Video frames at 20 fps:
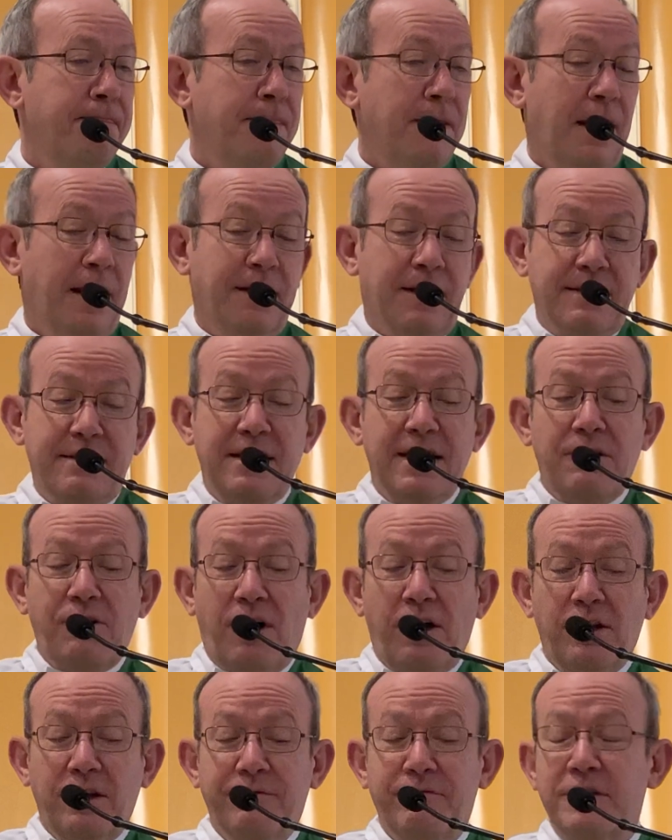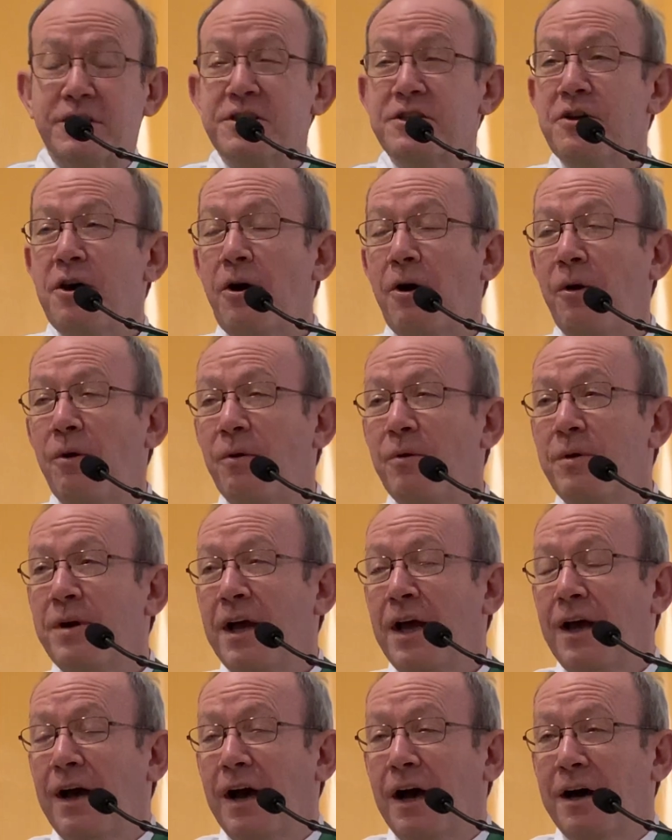And I think all of us know,
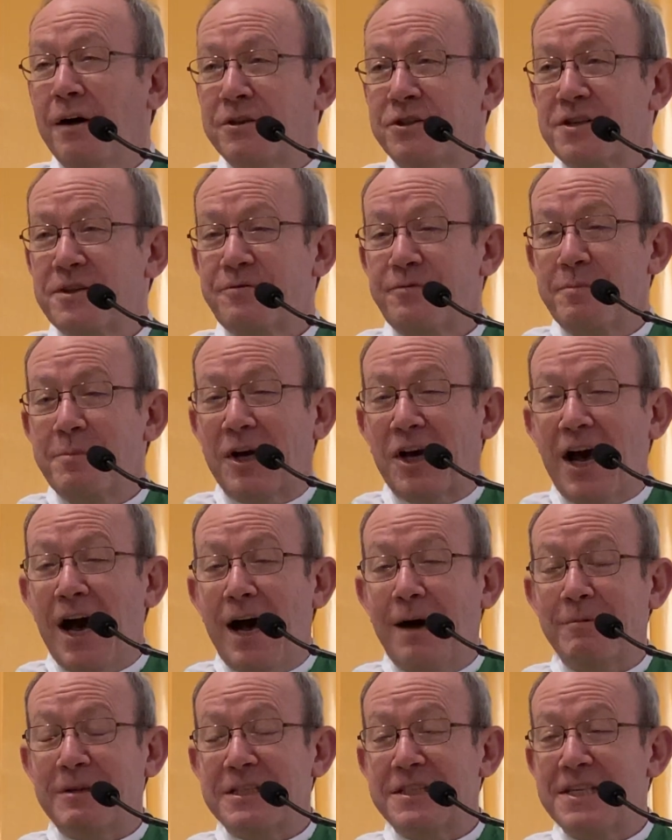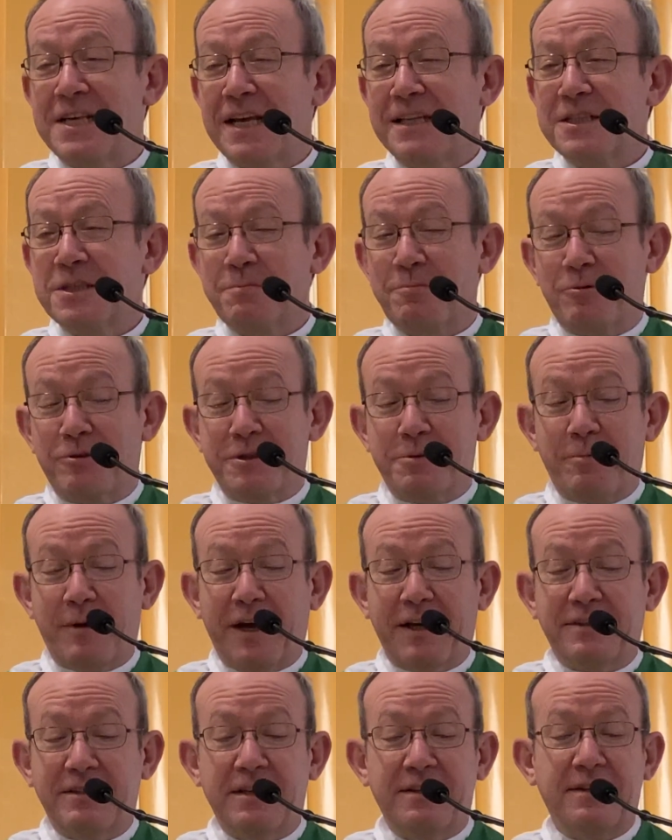just from a common sense
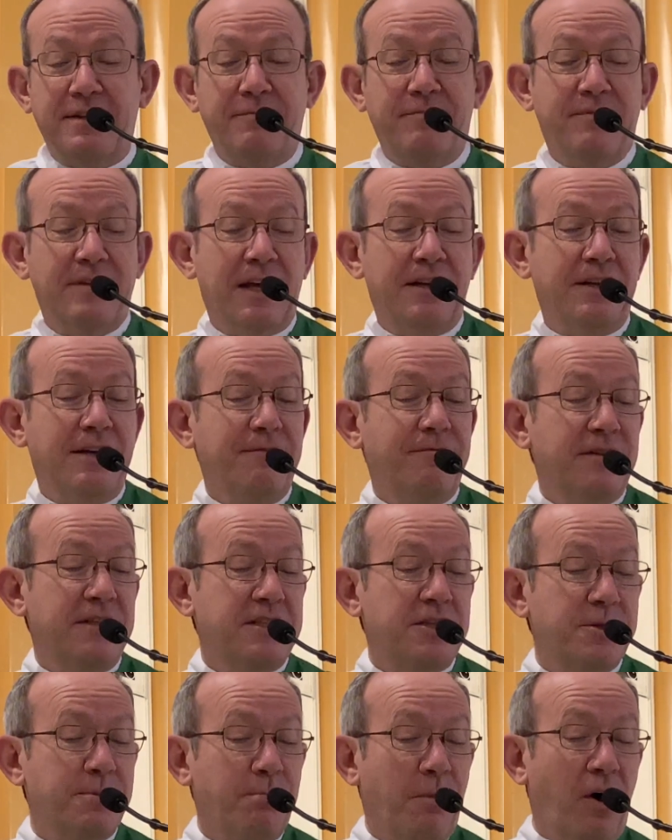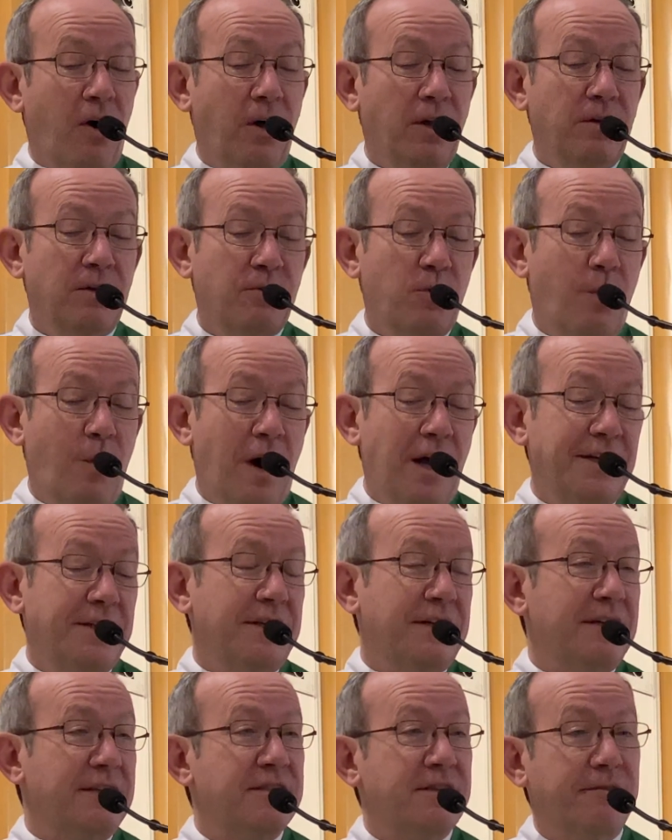perspective, that even small
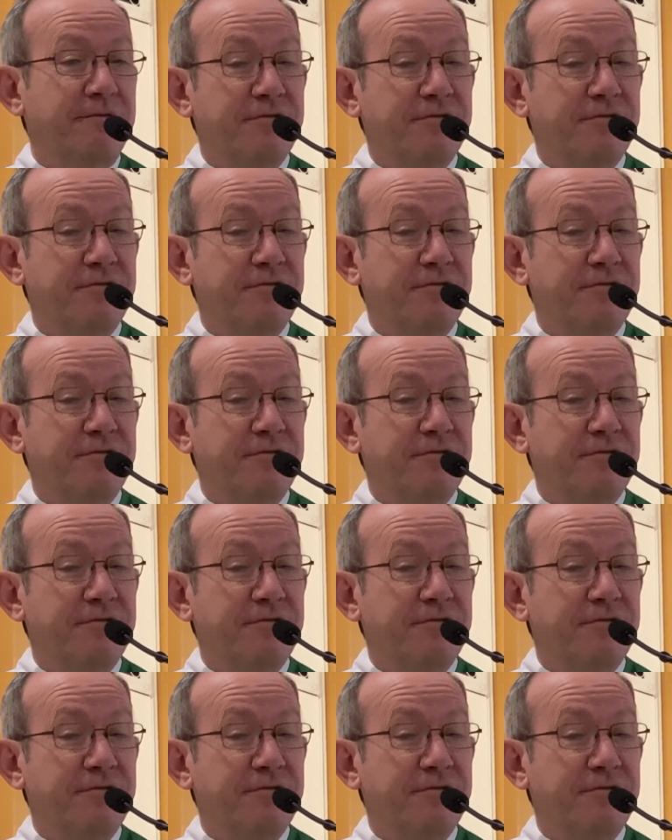quantities of